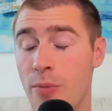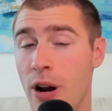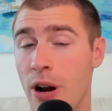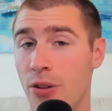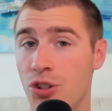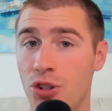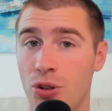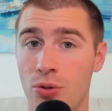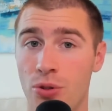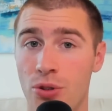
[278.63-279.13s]

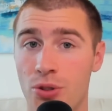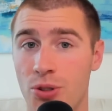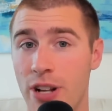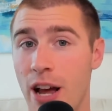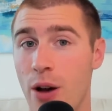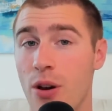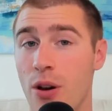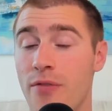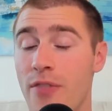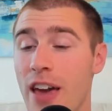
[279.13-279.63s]
Brown Jr., so
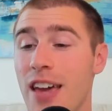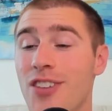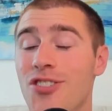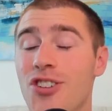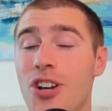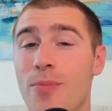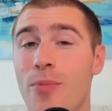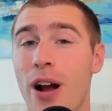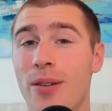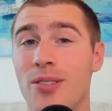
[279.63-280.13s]
now we have
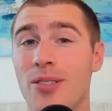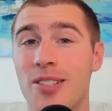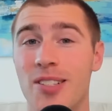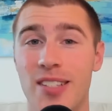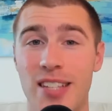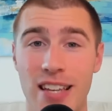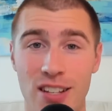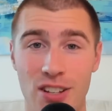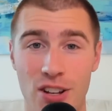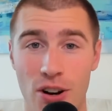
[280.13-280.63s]
A.J. Brown
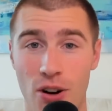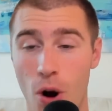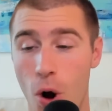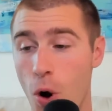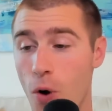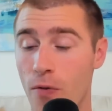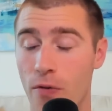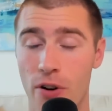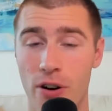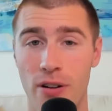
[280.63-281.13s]
Sr.
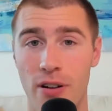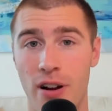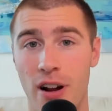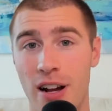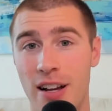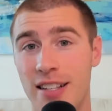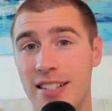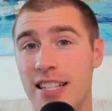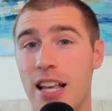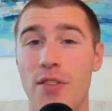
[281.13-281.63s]
over
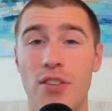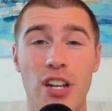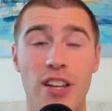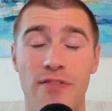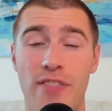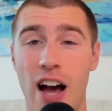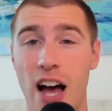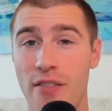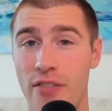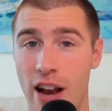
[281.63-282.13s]

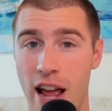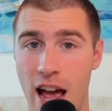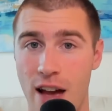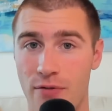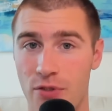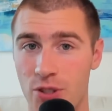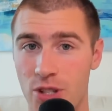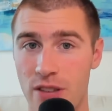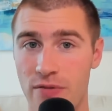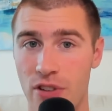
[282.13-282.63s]

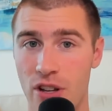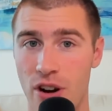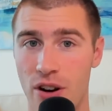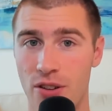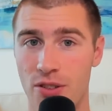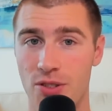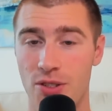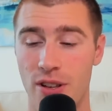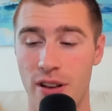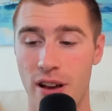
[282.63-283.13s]
75.5 receiving
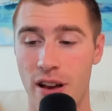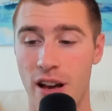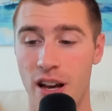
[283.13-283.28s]
yards.